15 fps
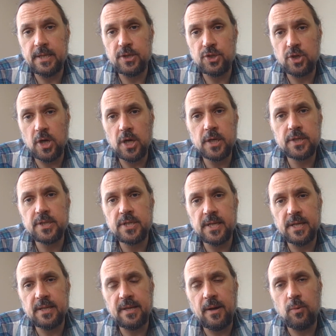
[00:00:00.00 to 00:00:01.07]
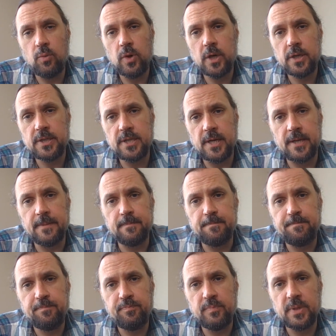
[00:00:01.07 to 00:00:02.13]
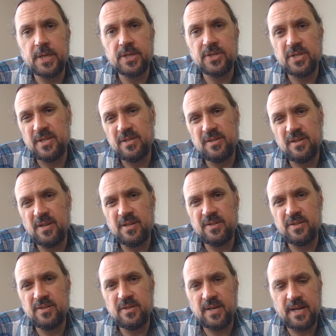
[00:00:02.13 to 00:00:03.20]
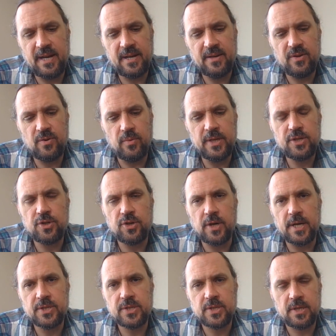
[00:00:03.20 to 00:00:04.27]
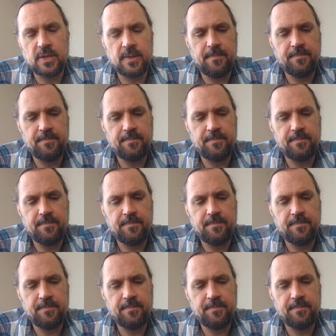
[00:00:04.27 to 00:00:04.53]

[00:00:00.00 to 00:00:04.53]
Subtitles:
and drugs to get that work done because I had no interest.